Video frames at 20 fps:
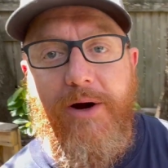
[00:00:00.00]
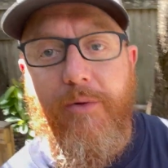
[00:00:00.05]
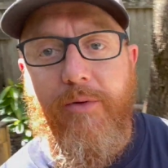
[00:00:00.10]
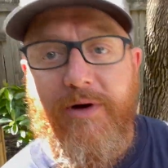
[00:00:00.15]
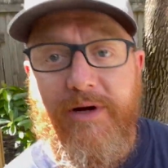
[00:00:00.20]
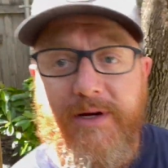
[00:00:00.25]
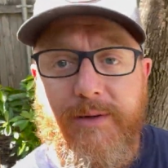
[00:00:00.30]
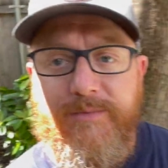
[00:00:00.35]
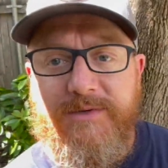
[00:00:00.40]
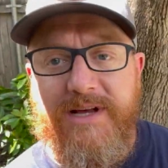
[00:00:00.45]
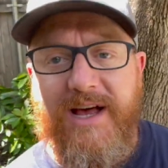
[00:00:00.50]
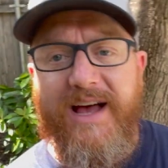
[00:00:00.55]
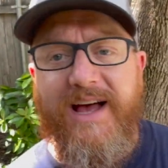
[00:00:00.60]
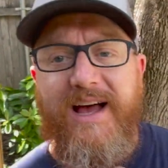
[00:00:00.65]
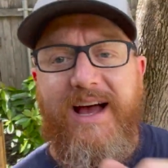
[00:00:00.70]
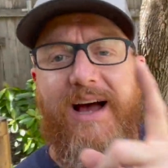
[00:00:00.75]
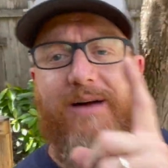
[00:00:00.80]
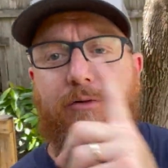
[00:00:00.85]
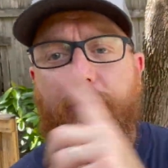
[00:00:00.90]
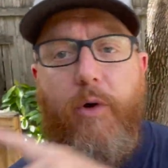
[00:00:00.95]
ribs.
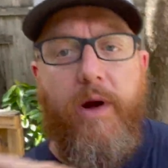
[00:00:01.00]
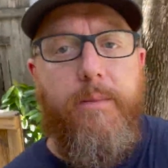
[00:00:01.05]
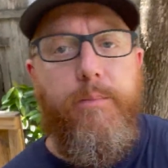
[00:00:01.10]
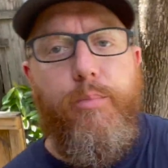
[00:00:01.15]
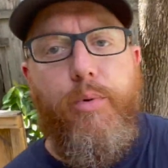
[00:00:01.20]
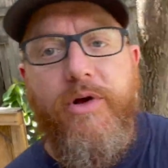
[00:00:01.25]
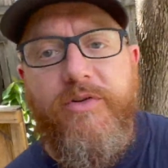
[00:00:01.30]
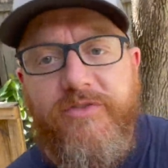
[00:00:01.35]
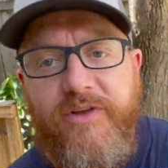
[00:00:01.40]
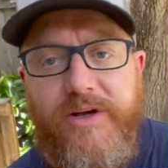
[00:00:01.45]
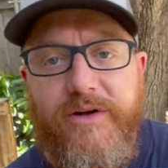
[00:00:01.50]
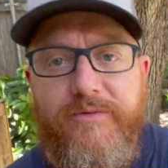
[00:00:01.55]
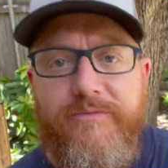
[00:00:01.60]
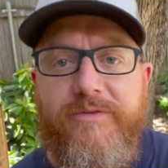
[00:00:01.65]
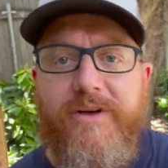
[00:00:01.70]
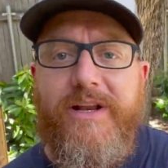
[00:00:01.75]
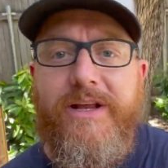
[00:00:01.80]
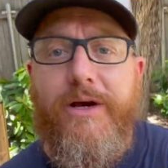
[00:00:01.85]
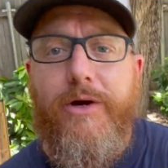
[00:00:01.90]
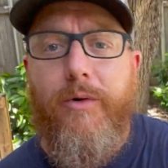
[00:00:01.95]
I have a great brisket
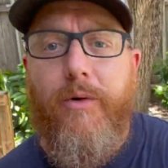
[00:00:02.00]
video